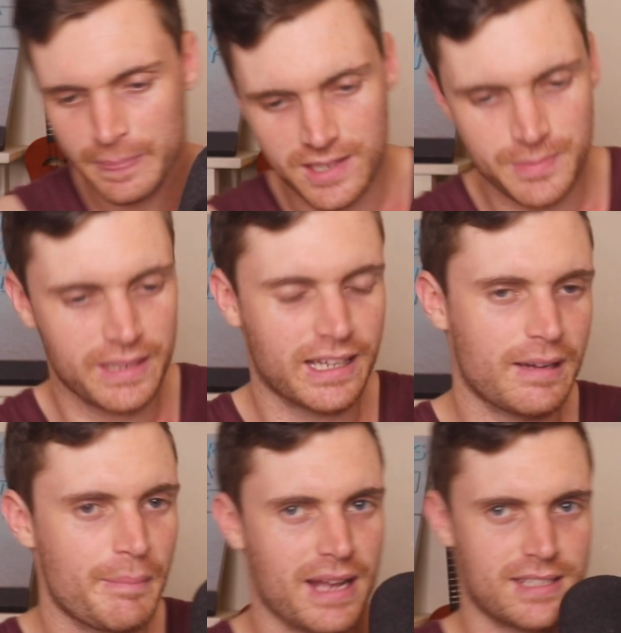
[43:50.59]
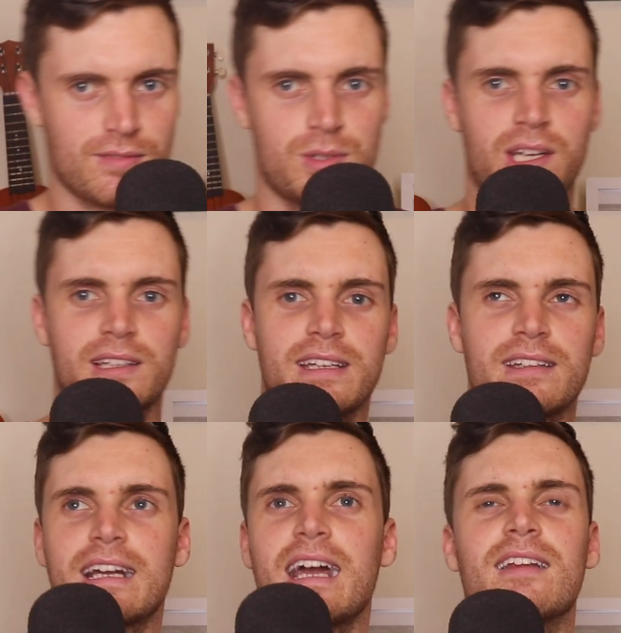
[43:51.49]
There's been like a massive, particularly in
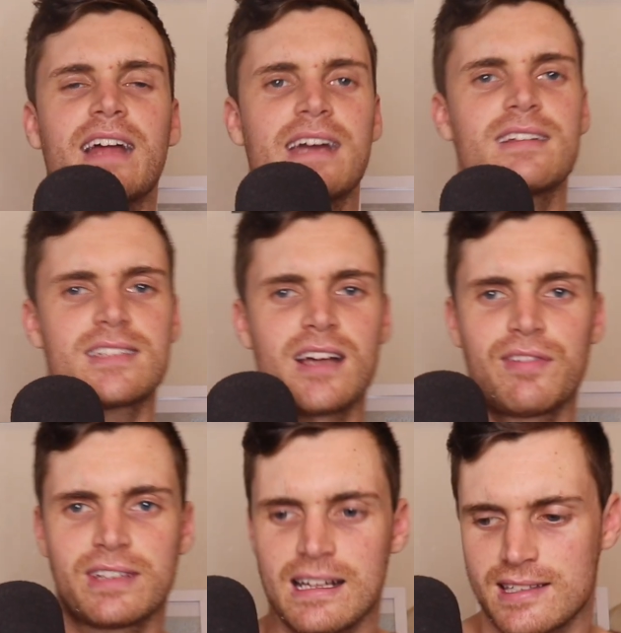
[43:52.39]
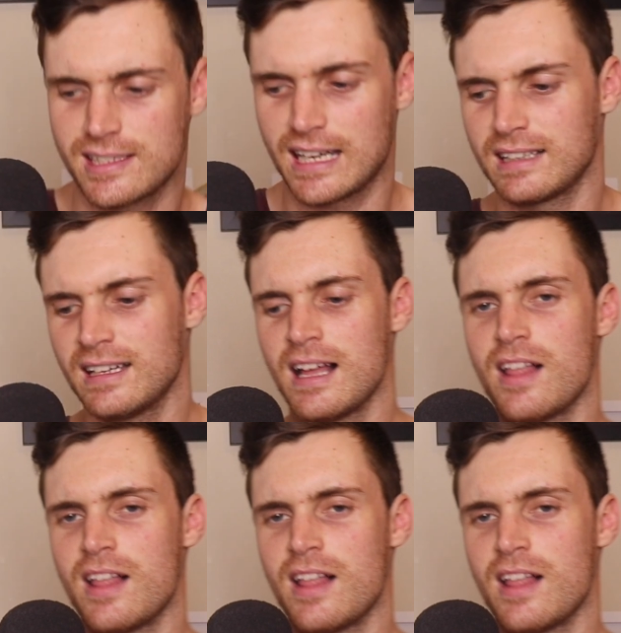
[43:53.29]
like LA and stuff in that scene,